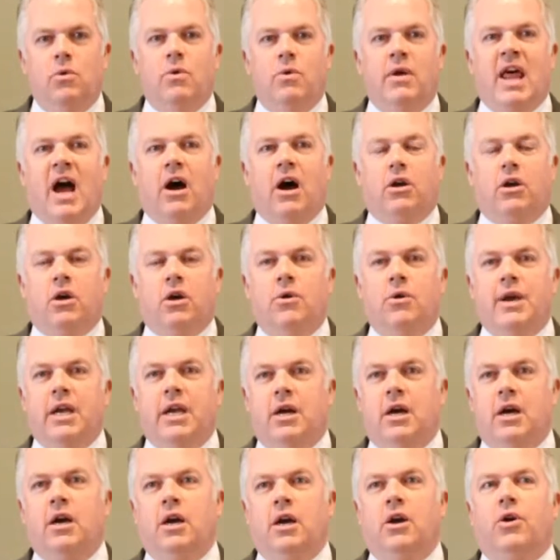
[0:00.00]
without
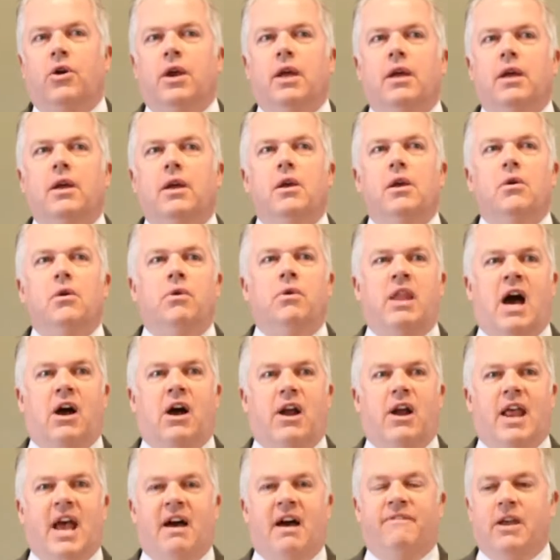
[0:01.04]
going hungry,
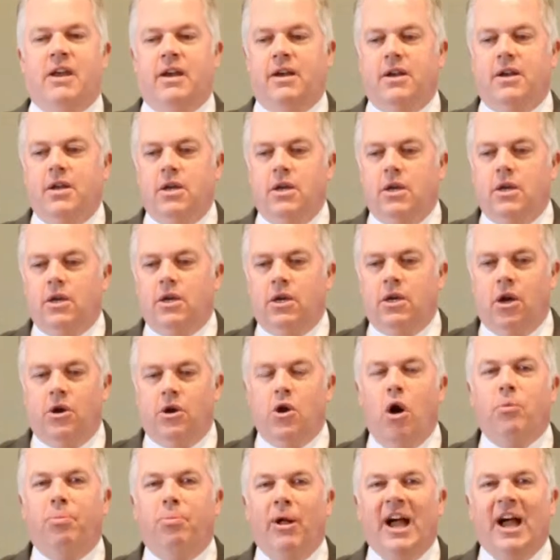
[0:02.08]
without having you know,
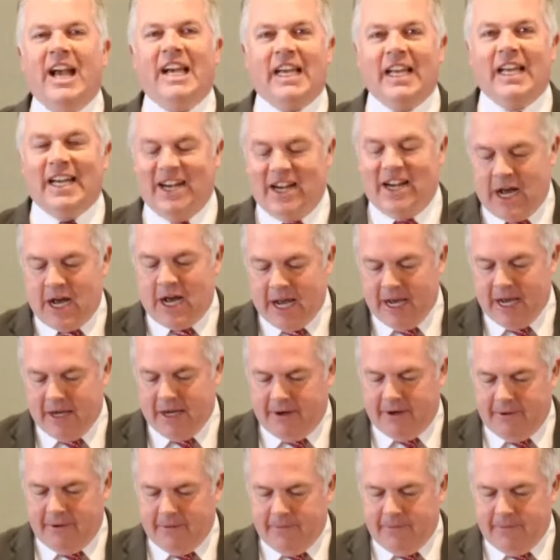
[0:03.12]
no blanket at night.